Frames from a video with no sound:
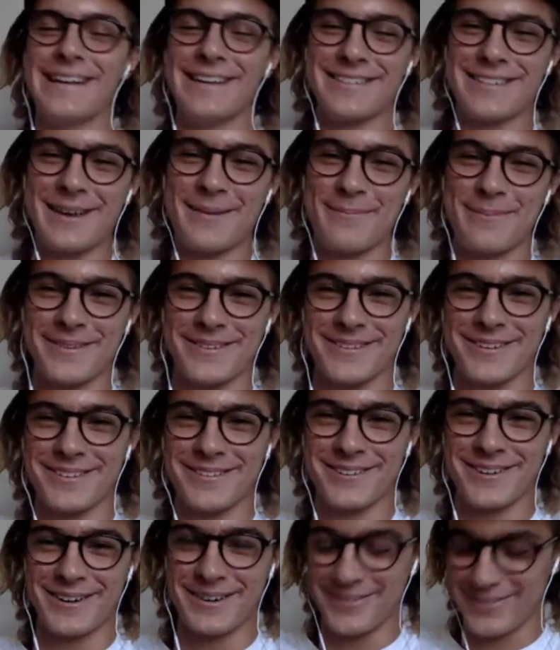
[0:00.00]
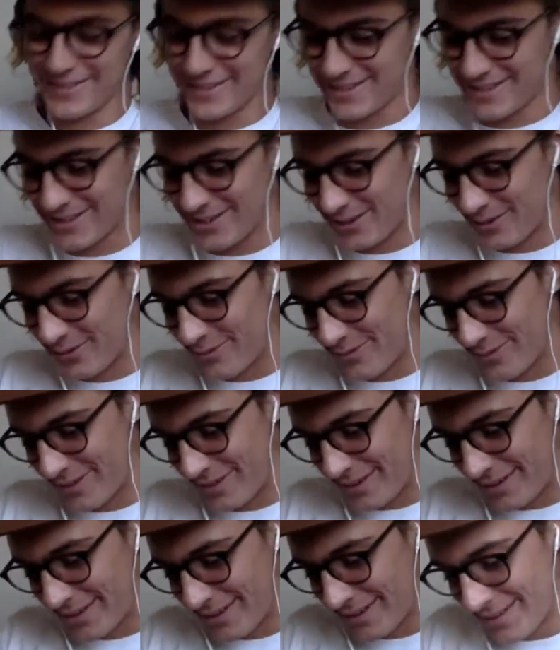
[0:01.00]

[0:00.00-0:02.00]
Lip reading: episodes are gonna be so funny.